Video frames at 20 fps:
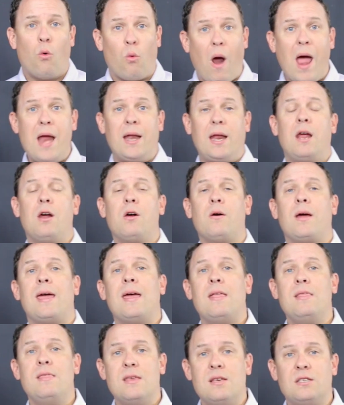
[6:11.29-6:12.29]
Right here
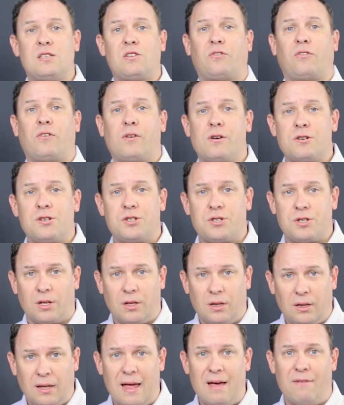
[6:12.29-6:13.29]
in this
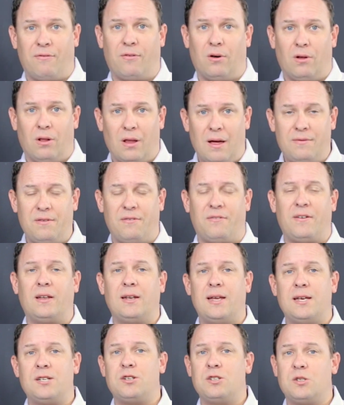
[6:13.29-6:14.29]
first level of the
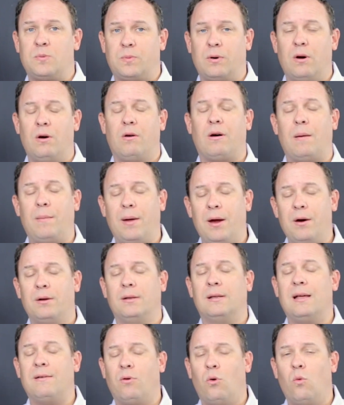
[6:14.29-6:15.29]
Foundations program, here
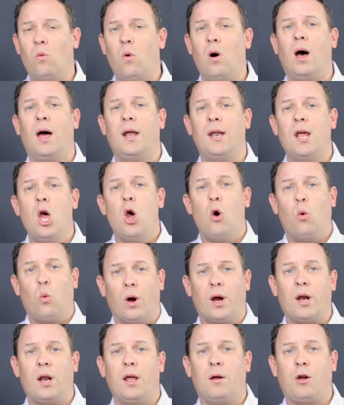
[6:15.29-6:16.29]
in level 1,
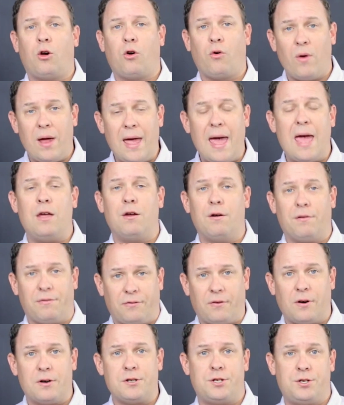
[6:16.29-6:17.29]
we're going to create your
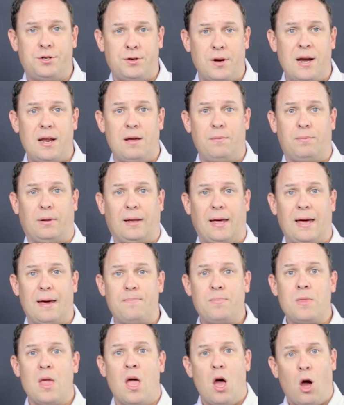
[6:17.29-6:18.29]
first trading
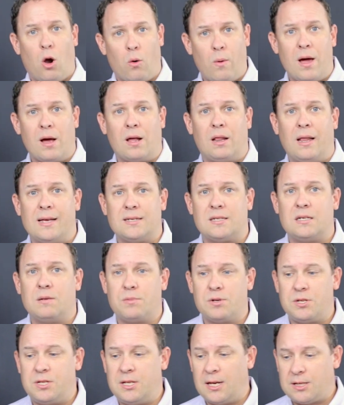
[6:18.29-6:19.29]
plan around class
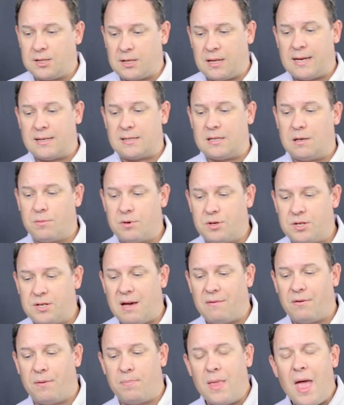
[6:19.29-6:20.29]
number 6, class number
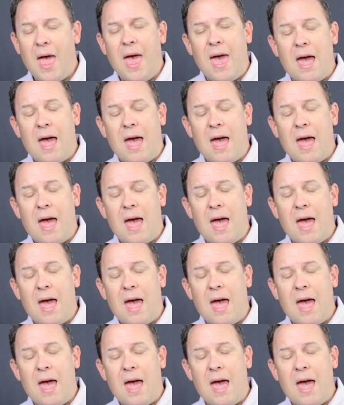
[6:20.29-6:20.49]
7.